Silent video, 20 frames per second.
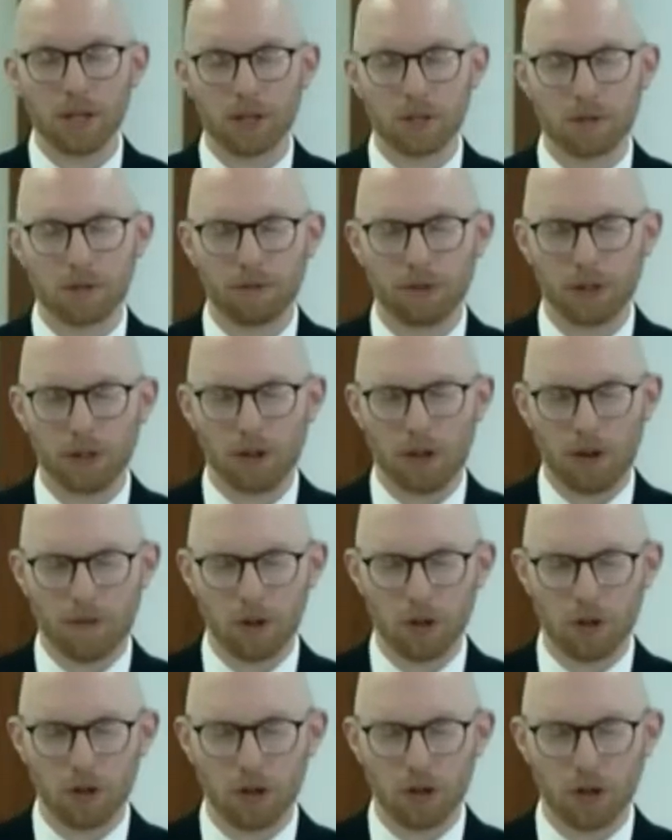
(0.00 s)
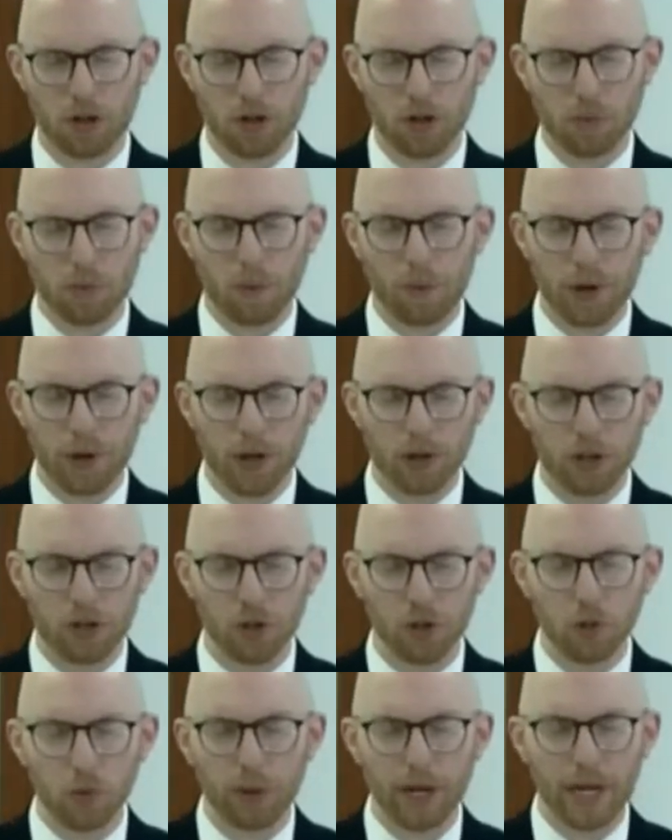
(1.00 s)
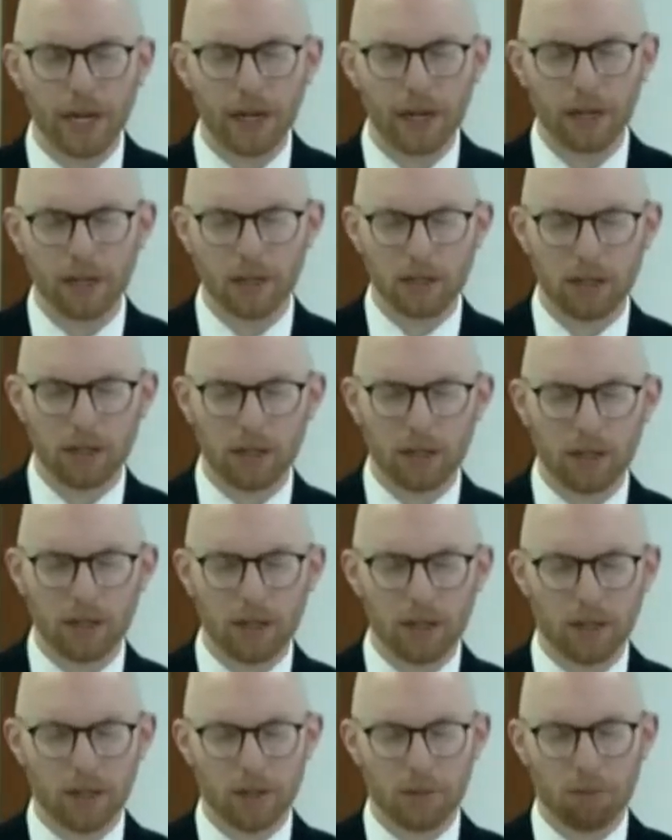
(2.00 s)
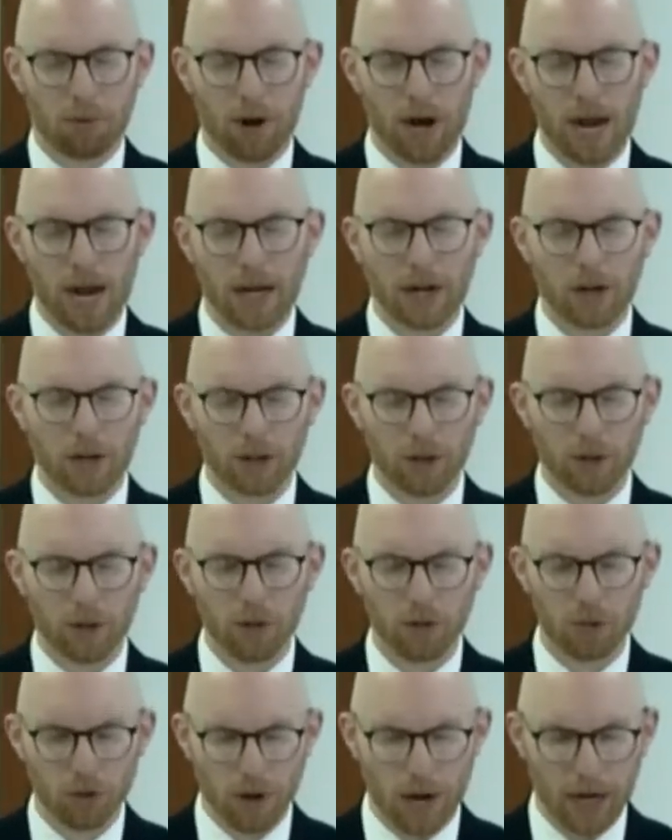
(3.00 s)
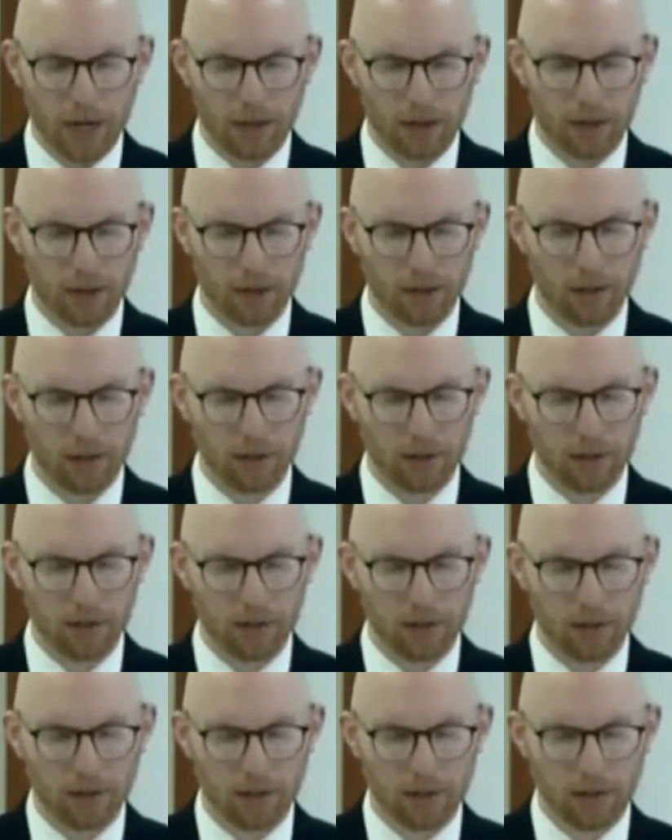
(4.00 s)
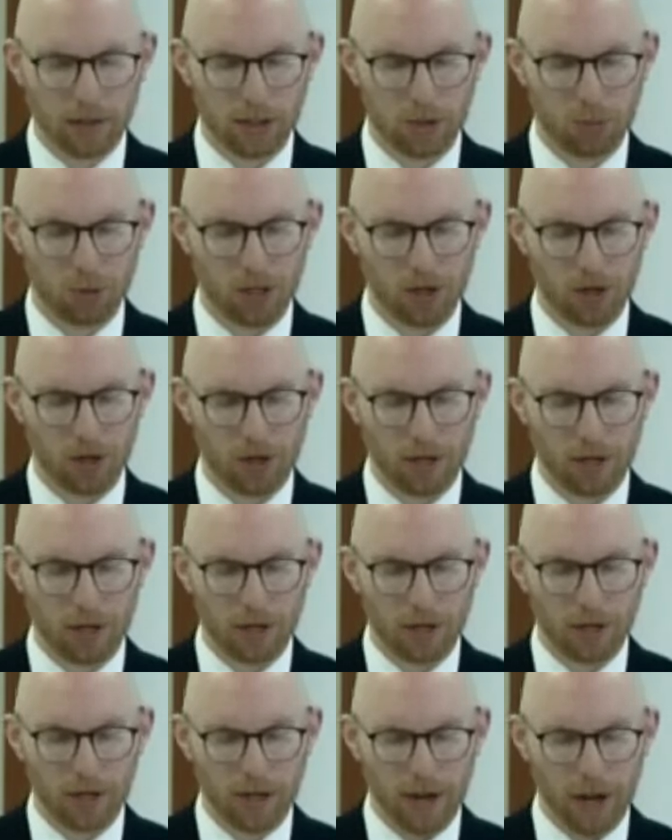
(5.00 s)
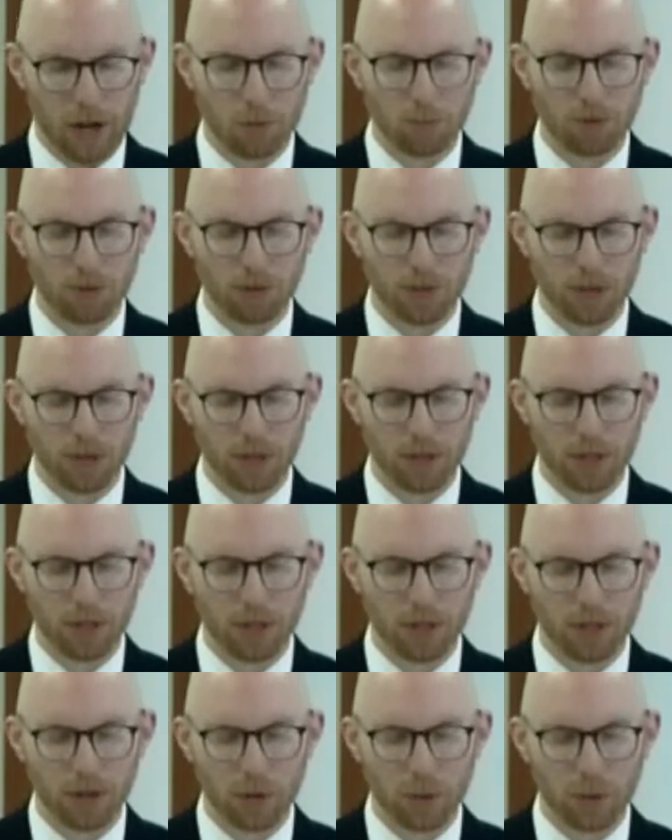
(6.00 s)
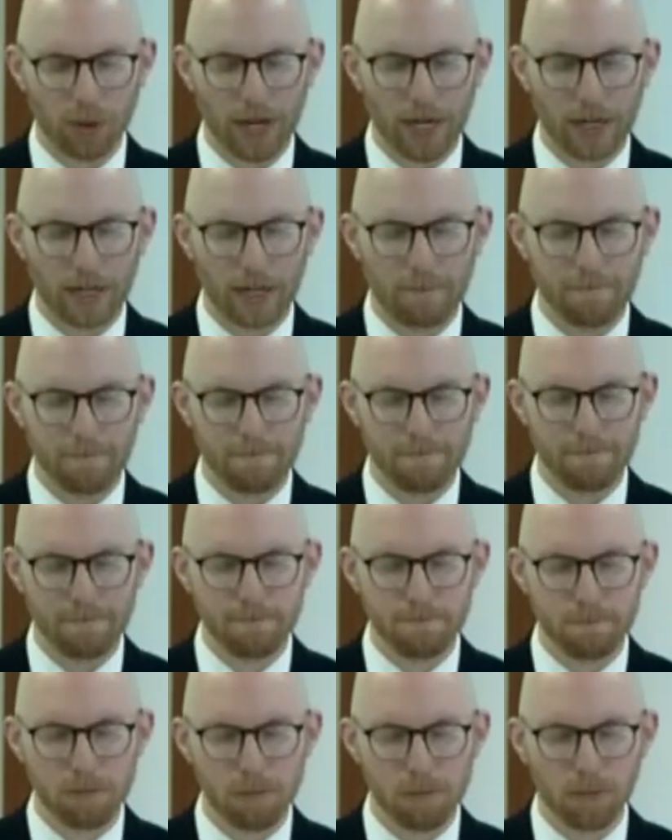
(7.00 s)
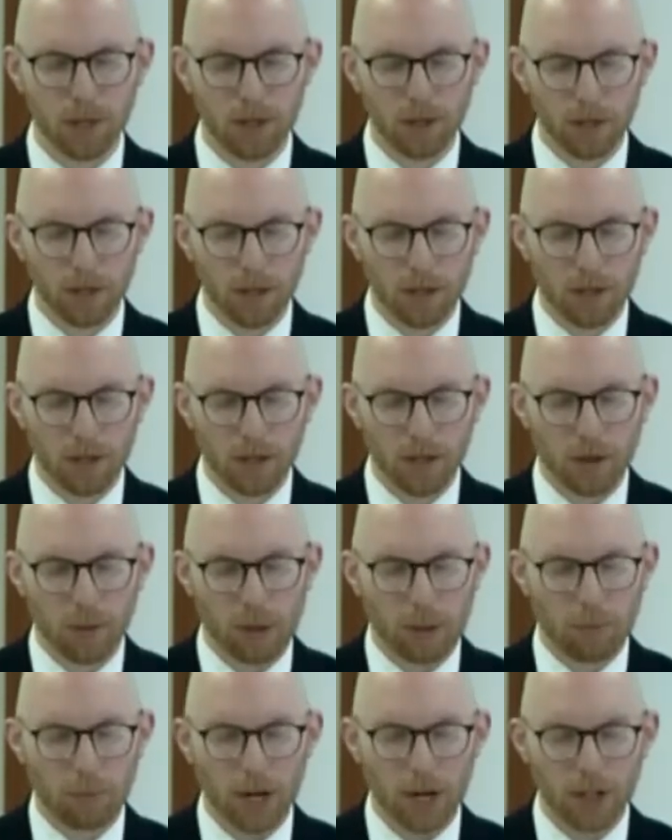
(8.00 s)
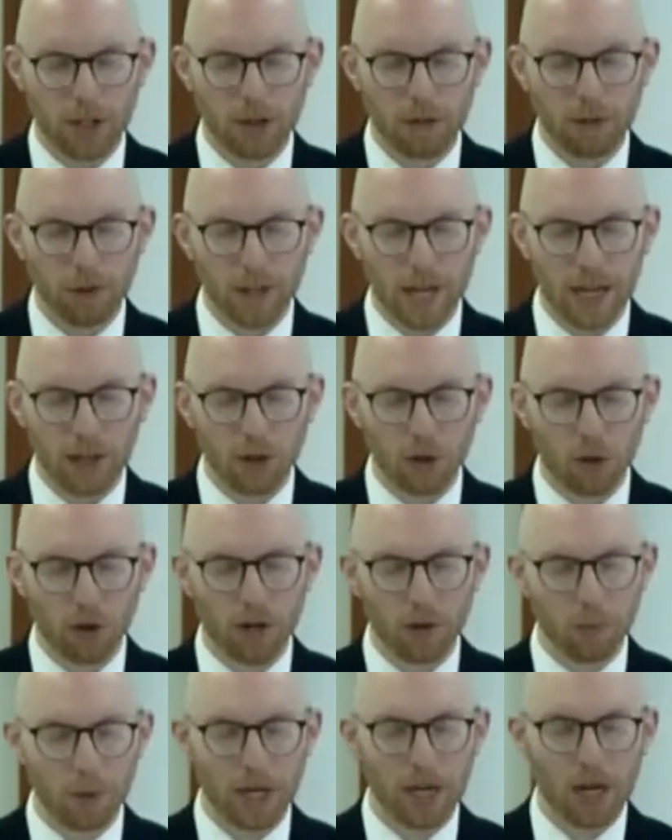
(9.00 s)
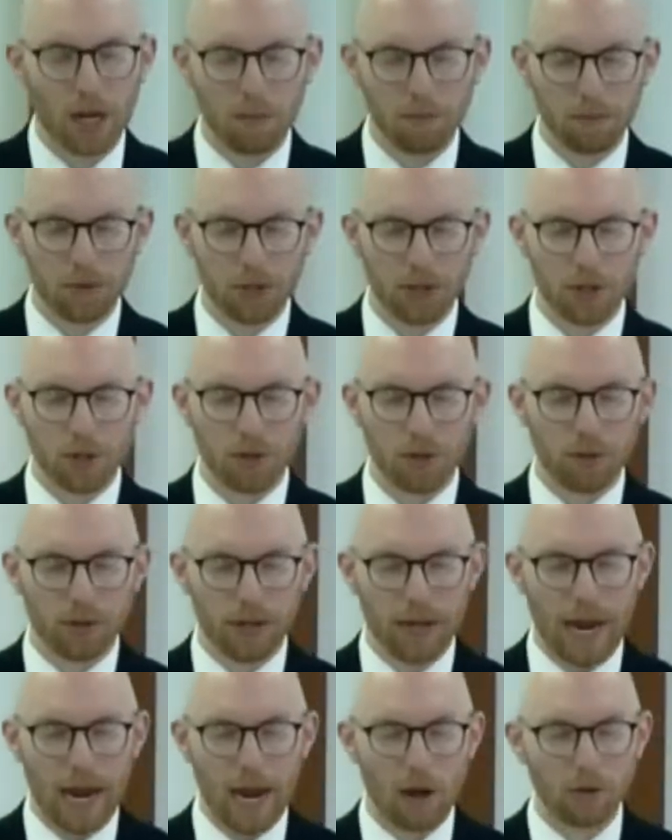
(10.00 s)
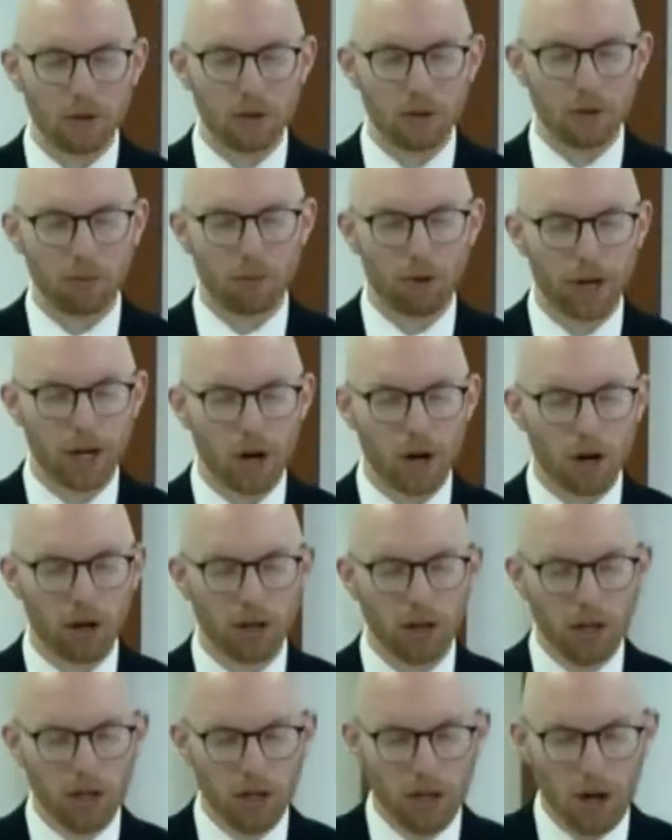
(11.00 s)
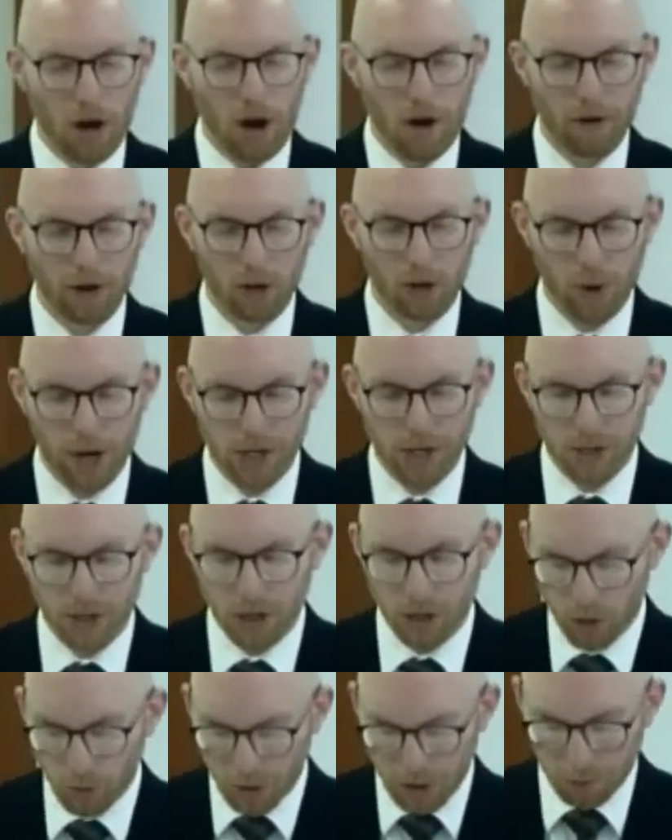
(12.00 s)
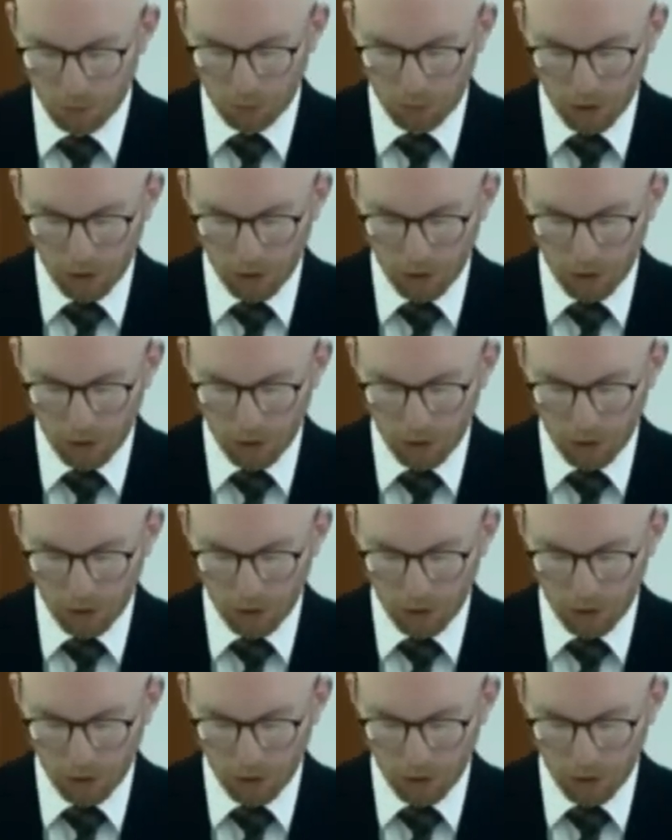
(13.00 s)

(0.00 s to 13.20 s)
midst of your church when we are too weak to pray in our own strength. The Spirit helps the weak. We praise you for that, Lord, and we come to you now to bring our, our request to you. We